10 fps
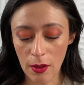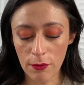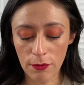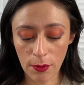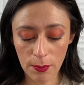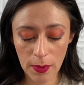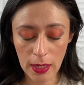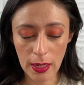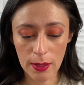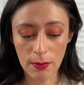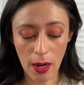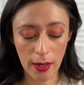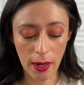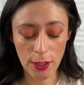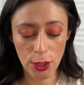For me and my
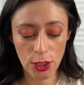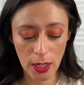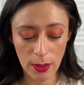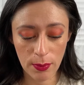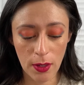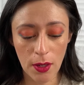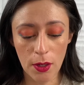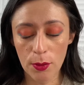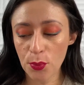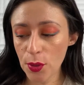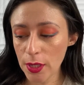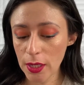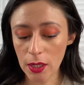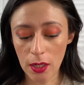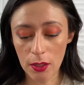eye shape,
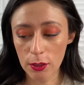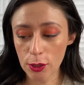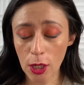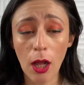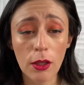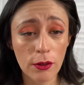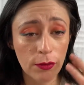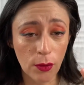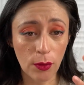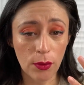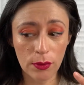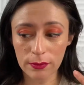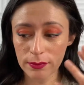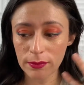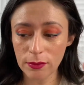putting colorful
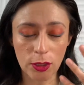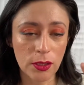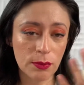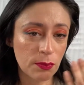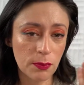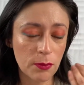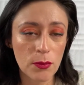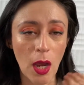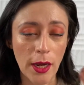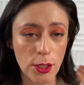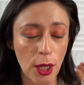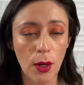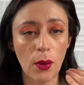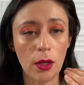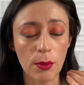just
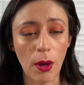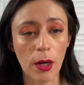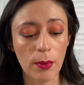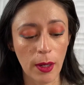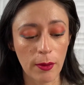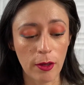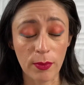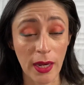eyeshadow on the bottom of my, of